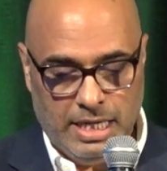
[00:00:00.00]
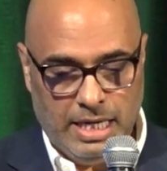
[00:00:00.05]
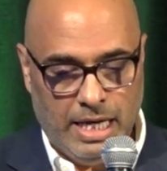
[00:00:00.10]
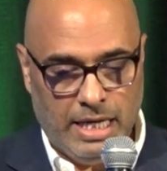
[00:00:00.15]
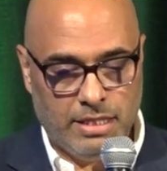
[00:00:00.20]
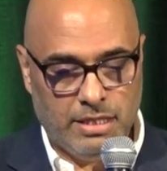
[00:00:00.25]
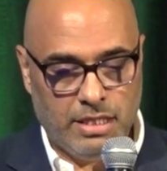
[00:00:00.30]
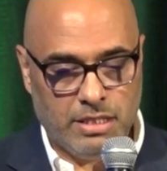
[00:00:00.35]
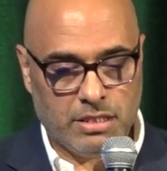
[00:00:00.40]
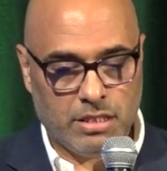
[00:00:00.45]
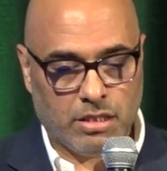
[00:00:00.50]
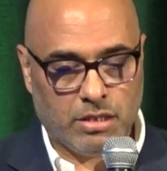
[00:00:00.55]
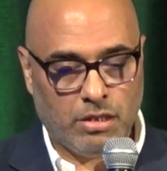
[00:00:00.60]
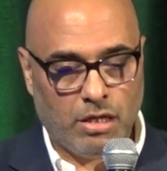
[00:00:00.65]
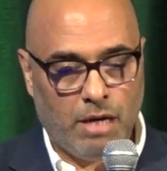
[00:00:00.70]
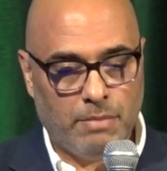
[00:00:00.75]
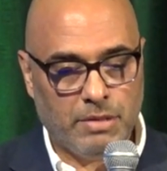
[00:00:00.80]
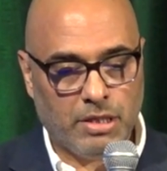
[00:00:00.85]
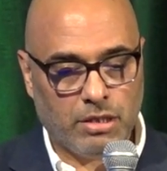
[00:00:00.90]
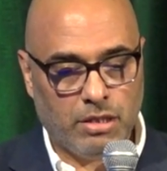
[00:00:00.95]
And these
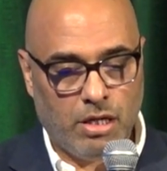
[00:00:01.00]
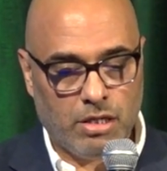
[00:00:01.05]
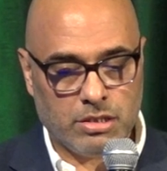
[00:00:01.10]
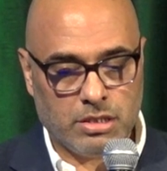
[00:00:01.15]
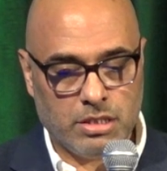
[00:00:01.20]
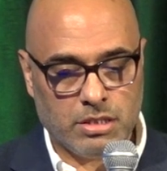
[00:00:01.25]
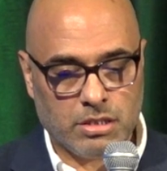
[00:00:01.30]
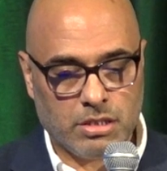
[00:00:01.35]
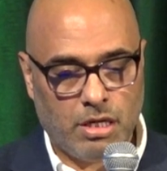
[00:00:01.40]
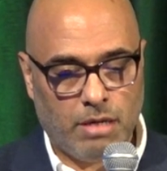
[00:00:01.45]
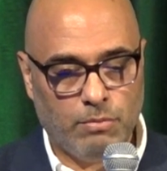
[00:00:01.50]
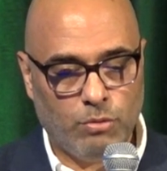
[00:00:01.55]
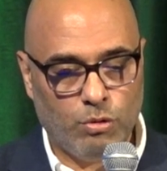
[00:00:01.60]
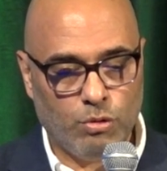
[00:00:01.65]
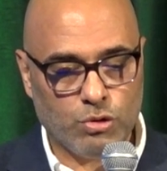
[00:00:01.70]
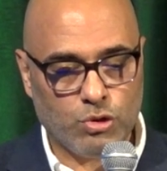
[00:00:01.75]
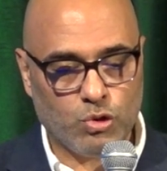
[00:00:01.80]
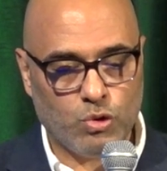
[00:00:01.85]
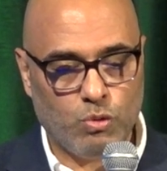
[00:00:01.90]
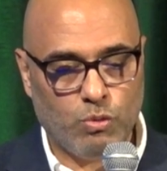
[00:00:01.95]
economic losses come
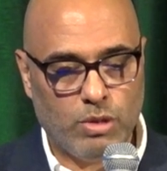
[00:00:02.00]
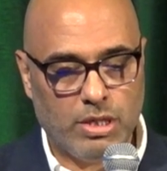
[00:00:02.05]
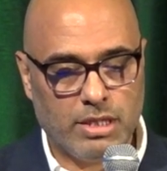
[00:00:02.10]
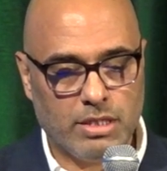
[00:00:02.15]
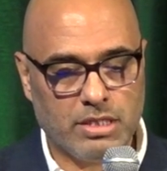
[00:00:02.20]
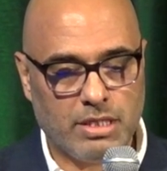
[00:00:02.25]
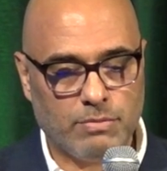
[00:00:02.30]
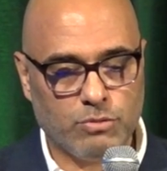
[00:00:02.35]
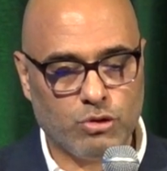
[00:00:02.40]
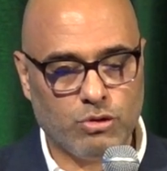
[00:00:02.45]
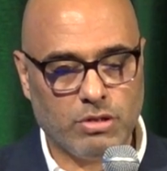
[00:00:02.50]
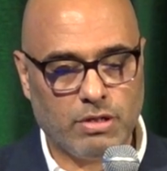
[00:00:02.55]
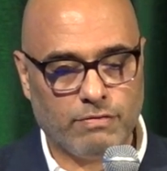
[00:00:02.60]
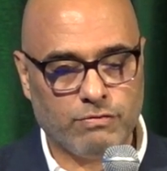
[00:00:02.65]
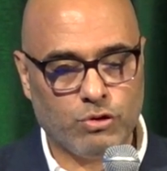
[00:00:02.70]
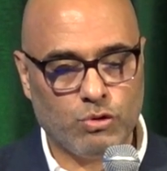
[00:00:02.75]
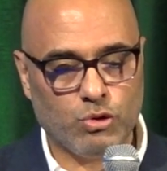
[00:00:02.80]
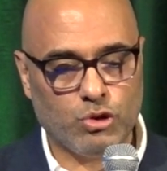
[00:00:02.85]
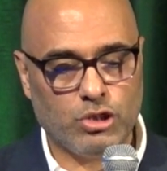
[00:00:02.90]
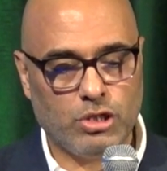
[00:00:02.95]
also with some sort of
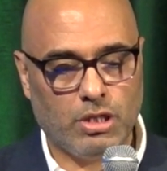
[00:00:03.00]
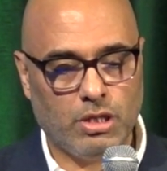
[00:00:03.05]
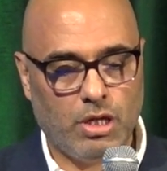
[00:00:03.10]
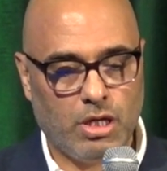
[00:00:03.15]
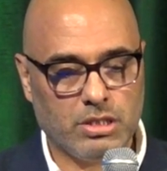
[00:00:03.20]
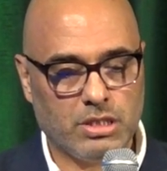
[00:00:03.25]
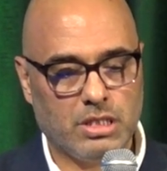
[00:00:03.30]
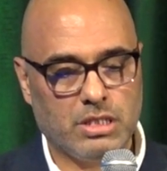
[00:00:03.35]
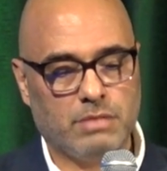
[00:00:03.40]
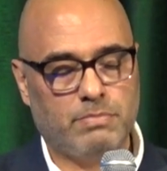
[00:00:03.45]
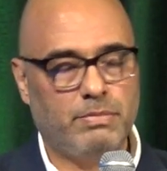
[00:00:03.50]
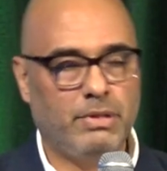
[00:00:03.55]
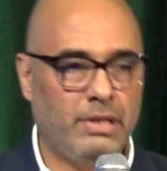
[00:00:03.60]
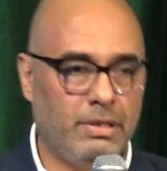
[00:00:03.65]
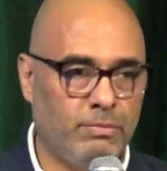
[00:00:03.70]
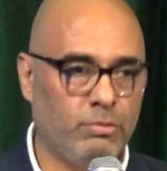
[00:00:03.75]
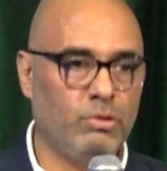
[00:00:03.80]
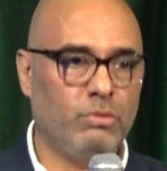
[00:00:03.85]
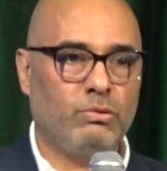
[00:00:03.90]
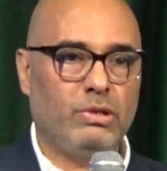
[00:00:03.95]
social losses.
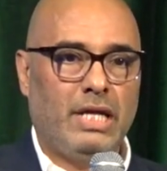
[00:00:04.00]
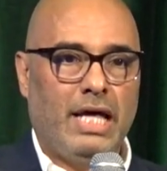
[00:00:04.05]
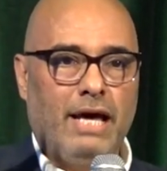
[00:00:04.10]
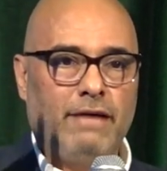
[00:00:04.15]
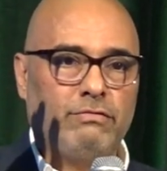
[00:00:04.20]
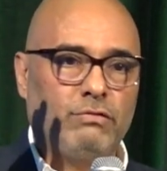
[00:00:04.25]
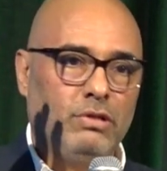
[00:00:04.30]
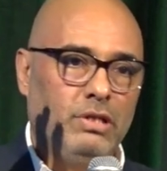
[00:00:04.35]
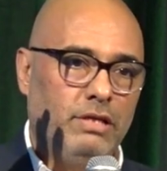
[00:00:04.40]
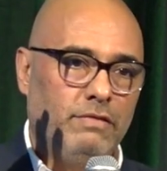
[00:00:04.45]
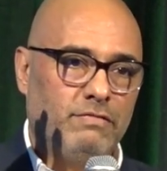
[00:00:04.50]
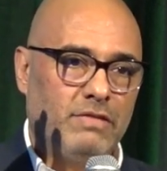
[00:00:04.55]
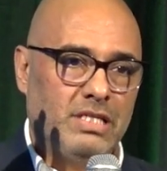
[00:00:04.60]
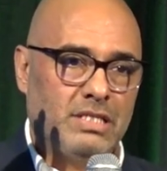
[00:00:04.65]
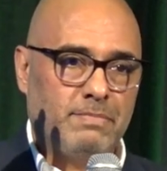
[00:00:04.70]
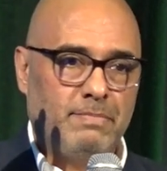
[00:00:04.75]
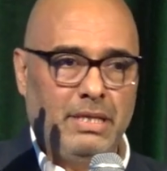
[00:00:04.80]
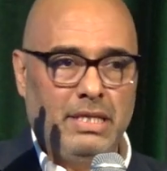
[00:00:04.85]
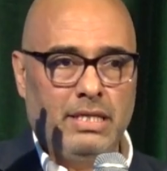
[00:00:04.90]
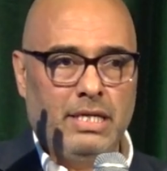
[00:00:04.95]
People will have to leave
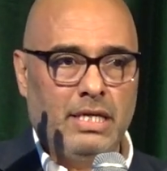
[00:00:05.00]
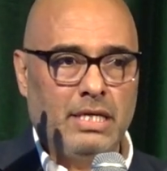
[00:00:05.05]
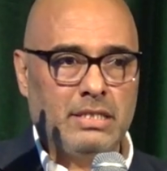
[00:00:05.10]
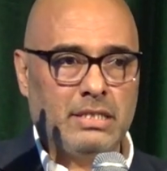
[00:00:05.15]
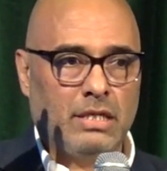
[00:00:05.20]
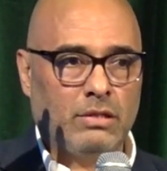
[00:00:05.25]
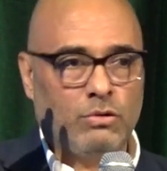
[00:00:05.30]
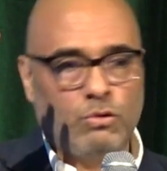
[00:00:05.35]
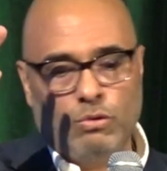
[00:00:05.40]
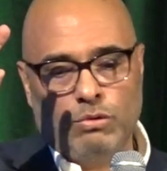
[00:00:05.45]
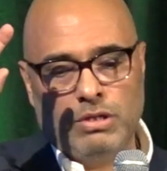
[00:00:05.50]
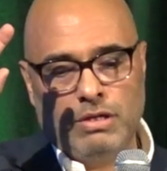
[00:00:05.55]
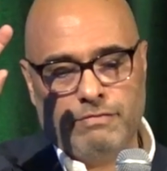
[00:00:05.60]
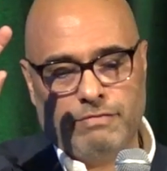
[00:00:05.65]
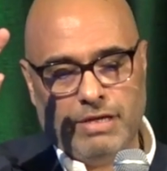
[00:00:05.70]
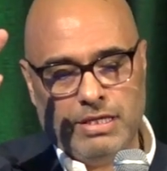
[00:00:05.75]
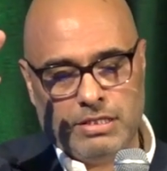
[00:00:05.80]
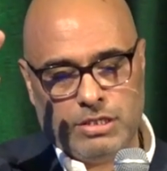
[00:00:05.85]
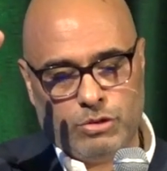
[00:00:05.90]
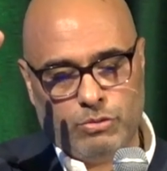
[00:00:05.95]
these buildings and go live
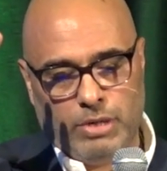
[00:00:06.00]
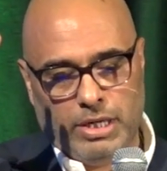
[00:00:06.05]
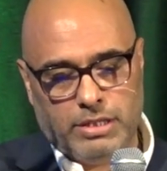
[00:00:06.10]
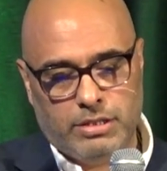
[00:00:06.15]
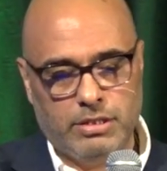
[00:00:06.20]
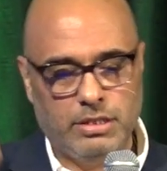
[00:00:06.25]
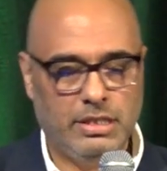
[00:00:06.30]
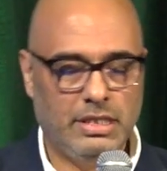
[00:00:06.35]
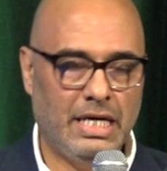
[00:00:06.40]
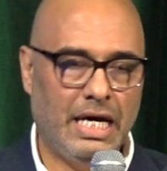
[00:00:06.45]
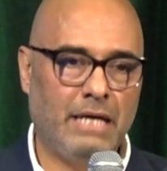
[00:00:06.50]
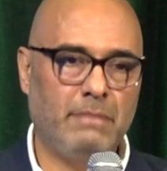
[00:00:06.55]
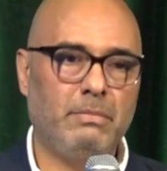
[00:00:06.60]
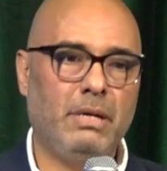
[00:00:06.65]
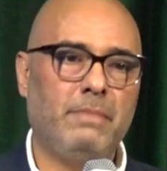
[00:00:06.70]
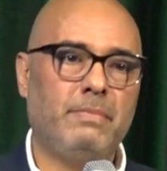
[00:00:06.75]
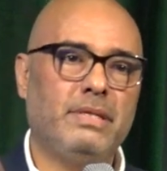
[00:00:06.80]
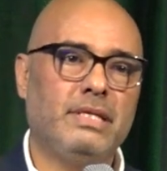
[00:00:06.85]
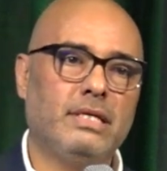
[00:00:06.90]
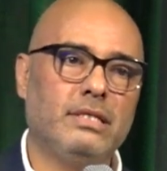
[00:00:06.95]
elsewhere. And
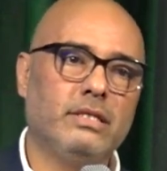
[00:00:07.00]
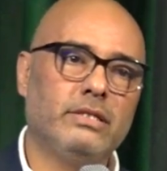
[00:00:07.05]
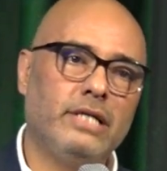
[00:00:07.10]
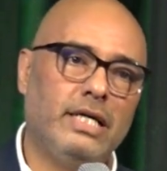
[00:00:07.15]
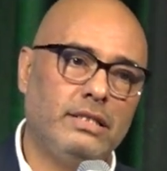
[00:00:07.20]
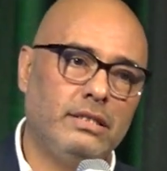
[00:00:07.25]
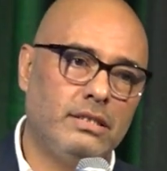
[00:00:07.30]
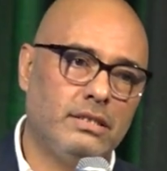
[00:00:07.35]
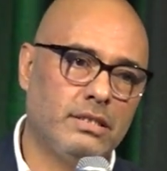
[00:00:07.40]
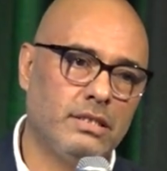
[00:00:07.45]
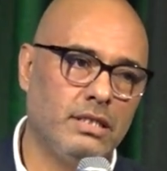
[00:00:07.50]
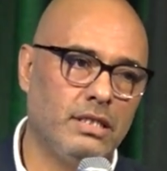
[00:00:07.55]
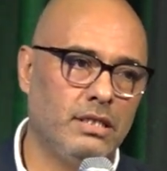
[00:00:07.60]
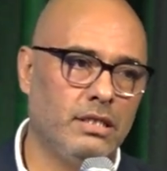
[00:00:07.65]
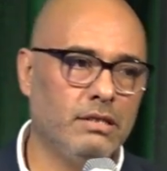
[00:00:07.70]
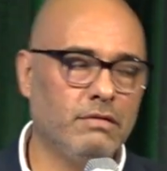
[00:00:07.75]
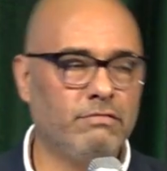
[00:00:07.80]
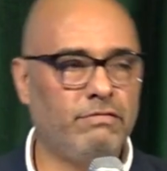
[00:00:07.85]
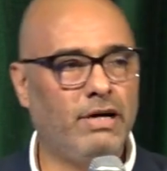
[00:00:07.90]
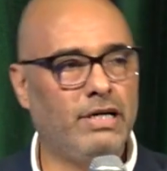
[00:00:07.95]
maybe they'll rent,
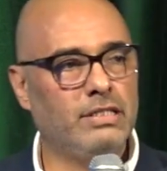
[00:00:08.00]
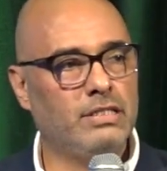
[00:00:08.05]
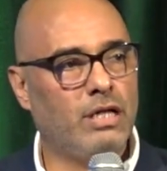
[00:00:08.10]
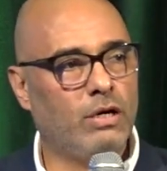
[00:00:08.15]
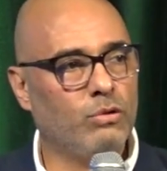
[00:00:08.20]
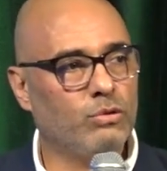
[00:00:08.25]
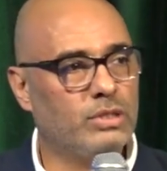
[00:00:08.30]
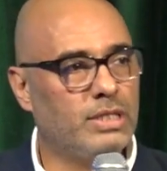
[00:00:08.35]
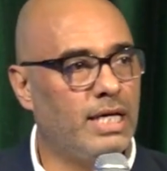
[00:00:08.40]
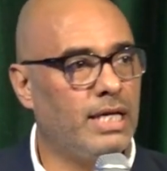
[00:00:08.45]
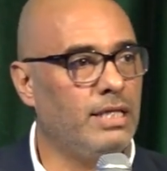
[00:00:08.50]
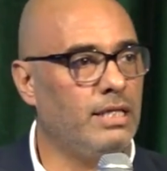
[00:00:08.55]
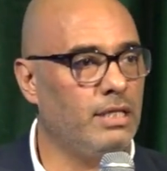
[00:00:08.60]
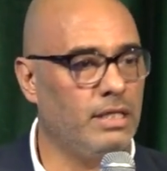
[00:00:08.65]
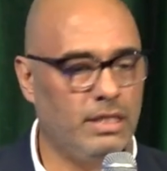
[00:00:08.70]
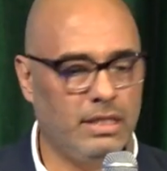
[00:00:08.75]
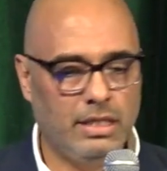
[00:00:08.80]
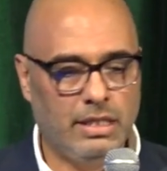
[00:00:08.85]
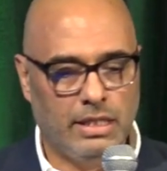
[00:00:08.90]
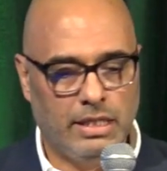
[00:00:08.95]
find a hotel,
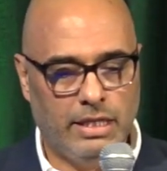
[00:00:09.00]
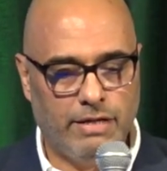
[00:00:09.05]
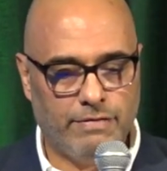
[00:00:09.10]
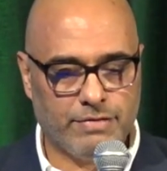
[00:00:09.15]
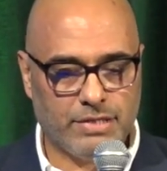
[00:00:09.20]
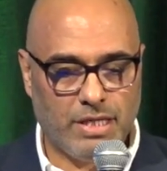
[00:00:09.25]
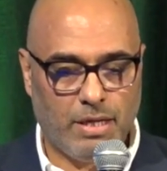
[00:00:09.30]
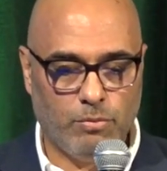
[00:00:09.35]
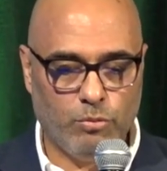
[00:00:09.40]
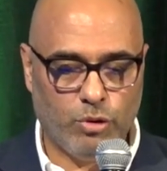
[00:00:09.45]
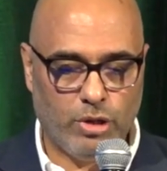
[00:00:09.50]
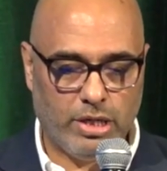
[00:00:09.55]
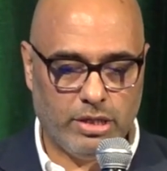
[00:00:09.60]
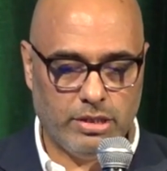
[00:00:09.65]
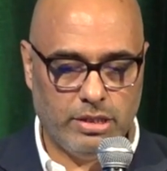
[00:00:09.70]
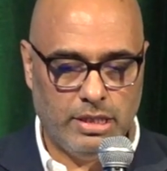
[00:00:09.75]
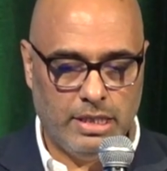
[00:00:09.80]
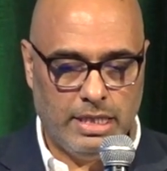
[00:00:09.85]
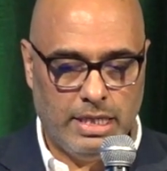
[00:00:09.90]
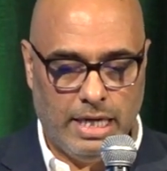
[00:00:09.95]
live somewhere
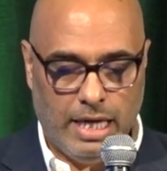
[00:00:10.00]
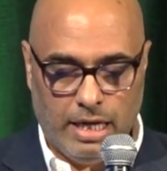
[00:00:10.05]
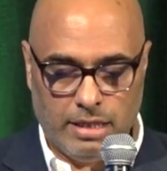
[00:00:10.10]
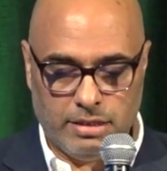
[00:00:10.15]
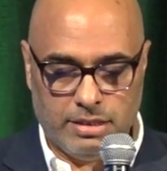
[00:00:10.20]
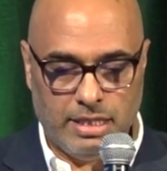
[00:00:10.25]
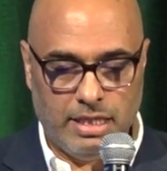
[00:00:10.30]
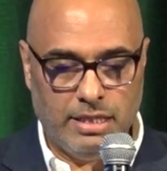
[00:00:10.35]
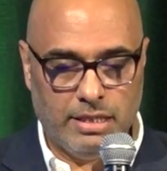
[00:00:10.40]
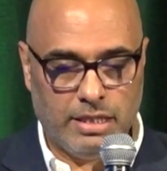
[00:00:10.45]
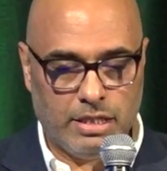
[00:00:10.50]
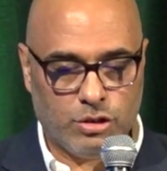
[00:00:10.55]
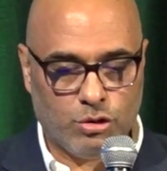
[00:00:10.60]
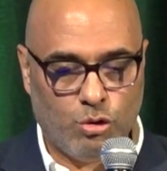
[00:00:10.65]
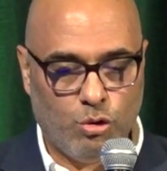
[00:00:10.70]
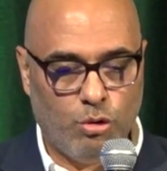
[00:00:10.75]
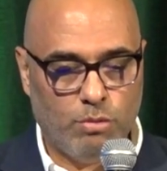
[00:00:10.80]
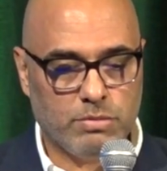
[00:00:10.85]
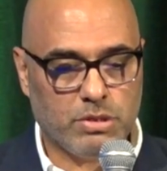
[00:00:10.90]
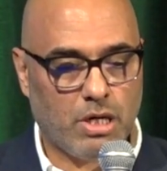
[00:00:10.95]
until these
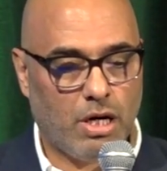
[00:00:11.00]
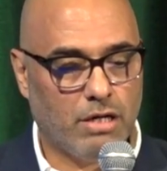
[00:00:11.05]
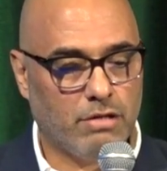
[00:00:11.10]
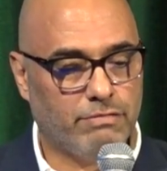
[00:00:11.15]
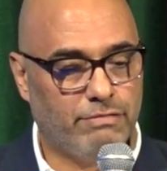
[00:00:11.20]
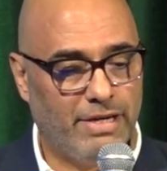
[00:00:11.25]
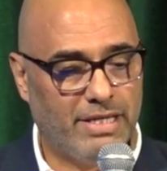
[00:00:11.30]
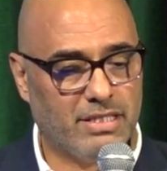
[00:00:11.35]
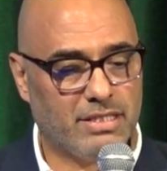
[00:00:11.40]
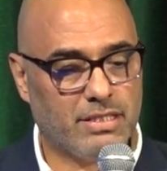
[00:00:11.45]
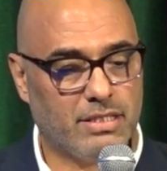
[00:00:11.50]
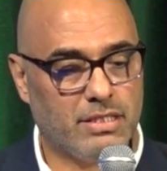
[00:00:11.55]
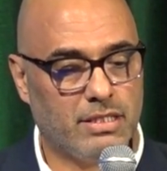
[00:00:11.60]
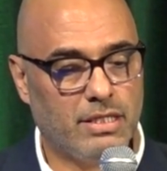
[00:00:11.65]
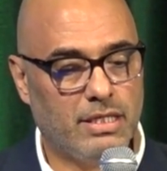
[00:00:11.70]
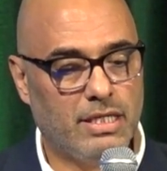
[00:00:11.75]
homes are fixed.